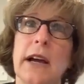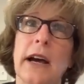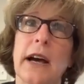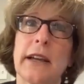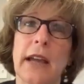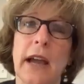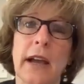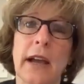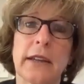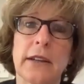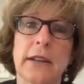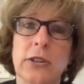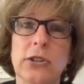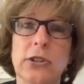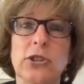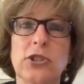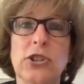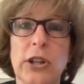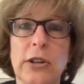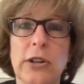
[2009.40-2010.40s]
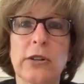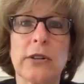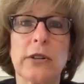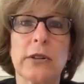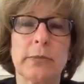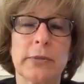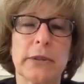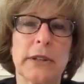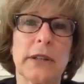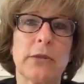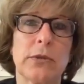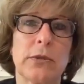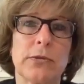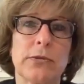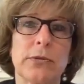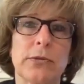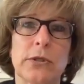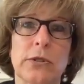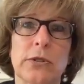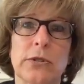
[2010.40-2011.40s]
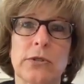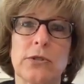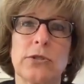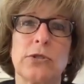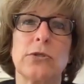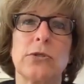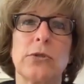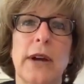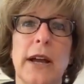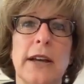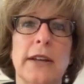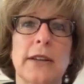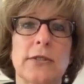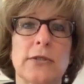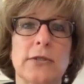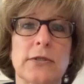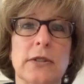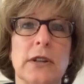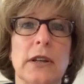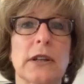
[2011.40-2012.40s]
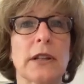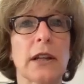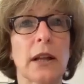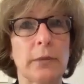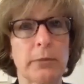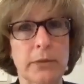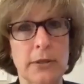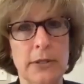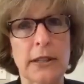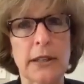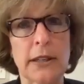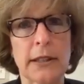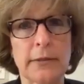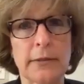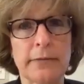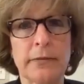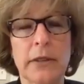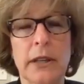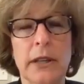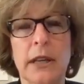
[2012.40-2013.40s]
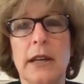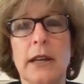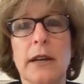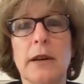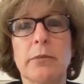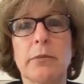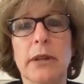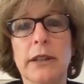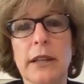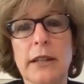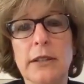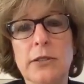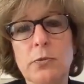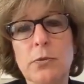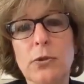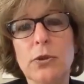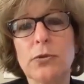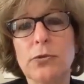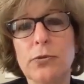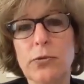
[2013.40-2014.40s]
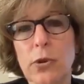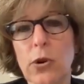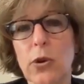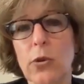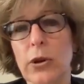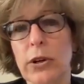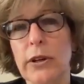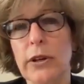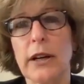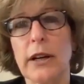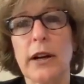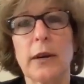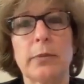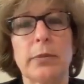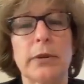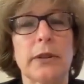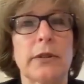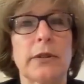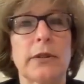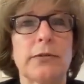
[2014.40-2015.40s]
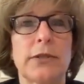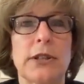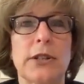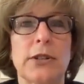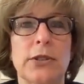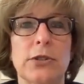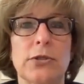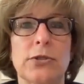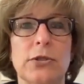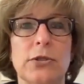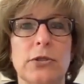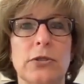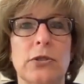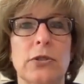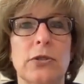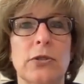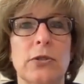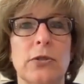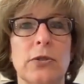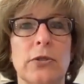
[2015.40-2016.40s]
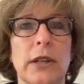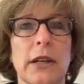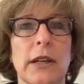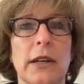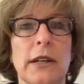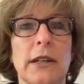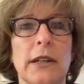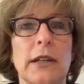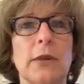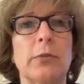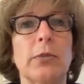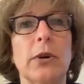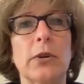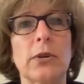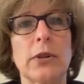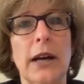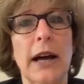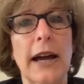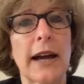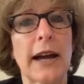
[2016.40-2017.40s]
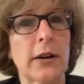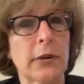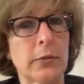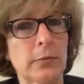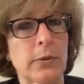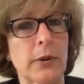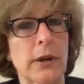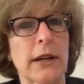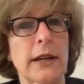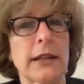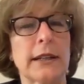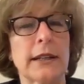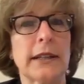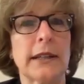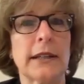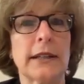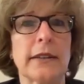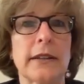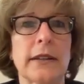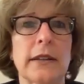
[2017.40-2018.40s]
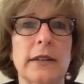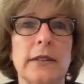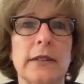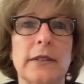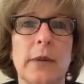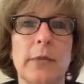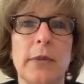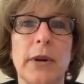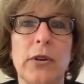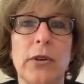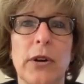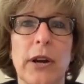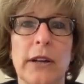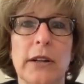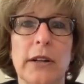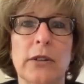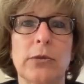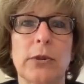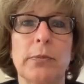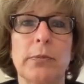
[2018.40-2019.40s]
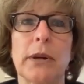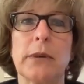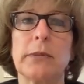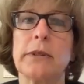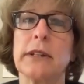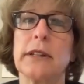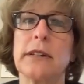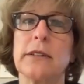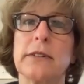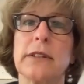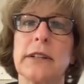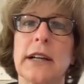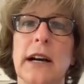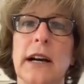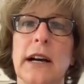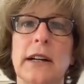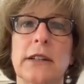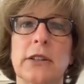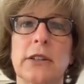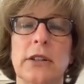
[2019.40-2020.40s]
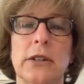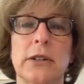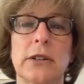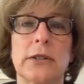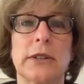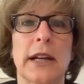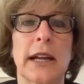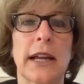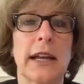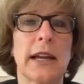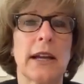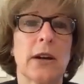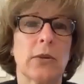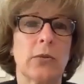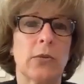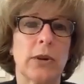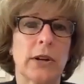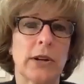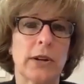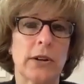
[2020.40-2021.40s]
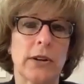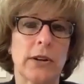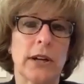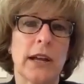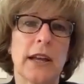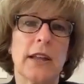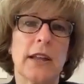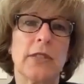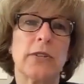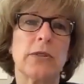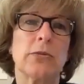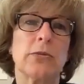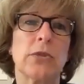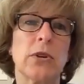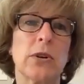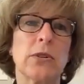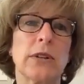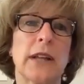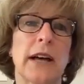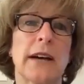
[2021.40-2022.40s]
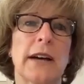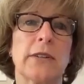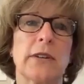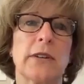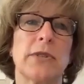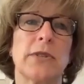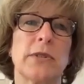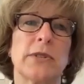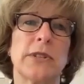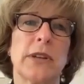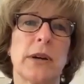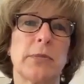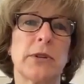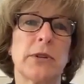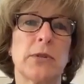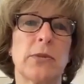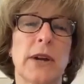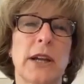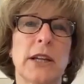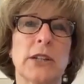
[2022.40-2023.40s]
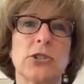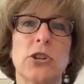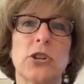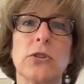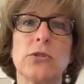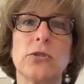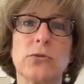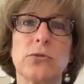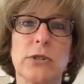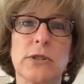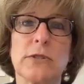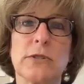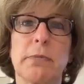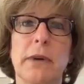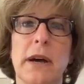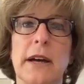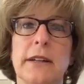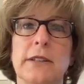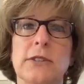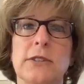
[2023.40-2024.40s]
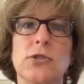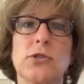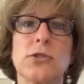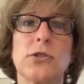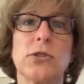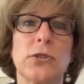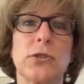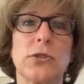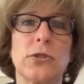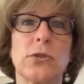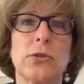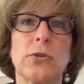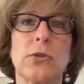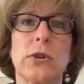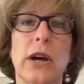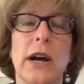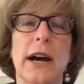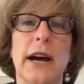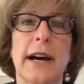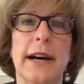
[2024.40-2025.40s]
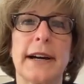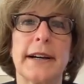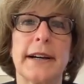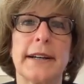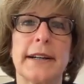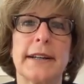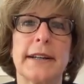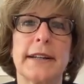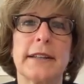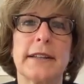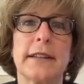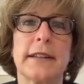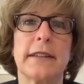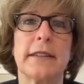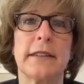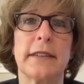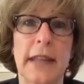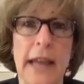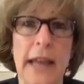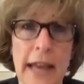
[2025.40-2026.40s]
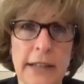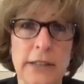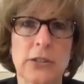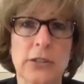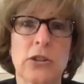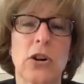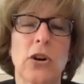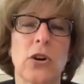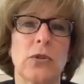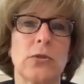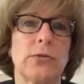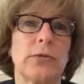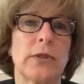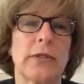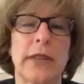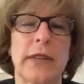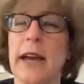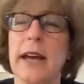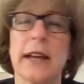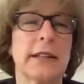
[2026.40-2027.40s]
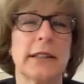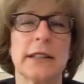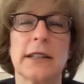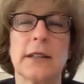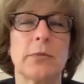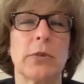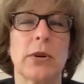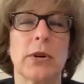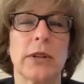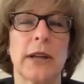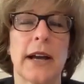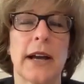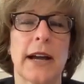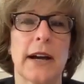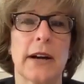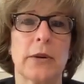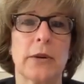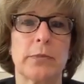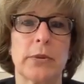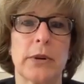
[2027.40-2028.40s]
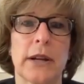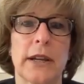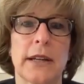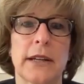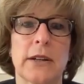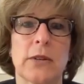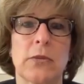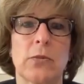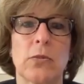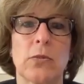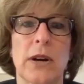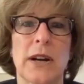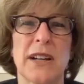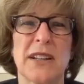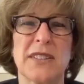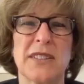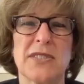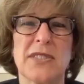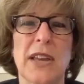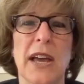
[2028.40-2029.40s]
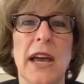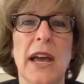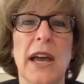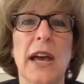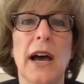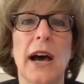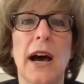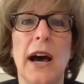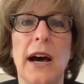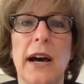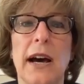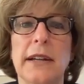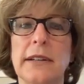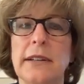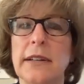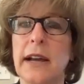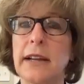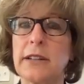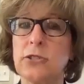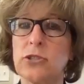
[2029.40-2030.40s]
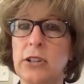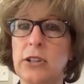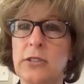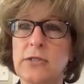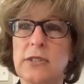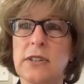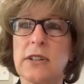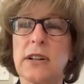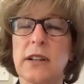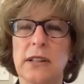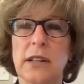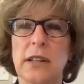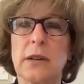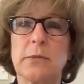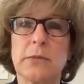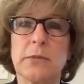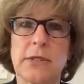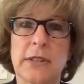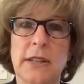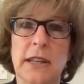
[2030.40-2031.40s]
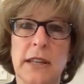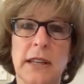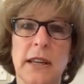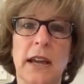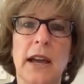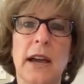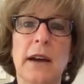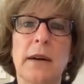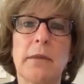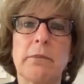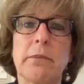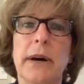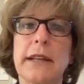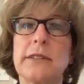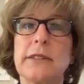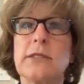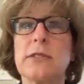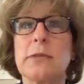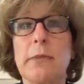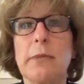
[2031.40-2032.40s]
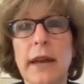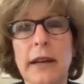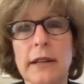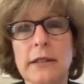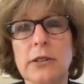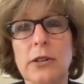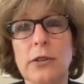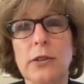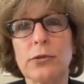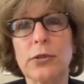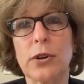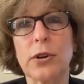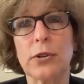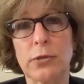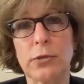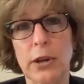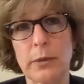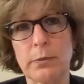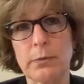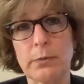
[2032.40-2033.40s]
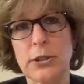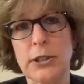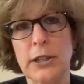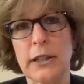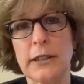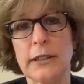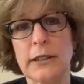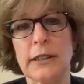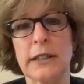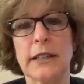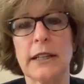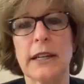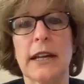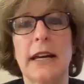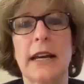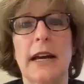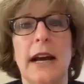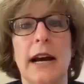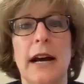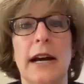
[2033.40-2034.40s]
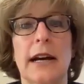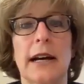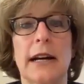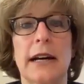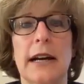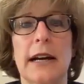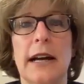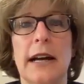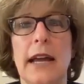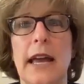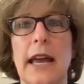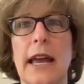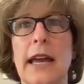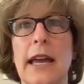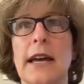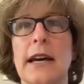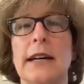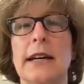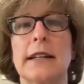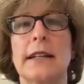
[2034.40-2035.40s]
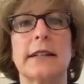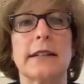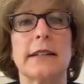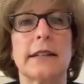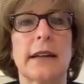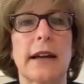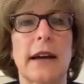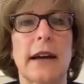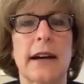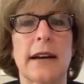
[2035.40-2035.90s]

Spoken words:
I could charitably refer to as clumsy. But let's move forward a couple of years to the Ebola outbreak in the Democratic Republic of the Congo, where the rollout of the WHO's response to that Ebola outbreak was not just clumsy, but smacked of corruption. And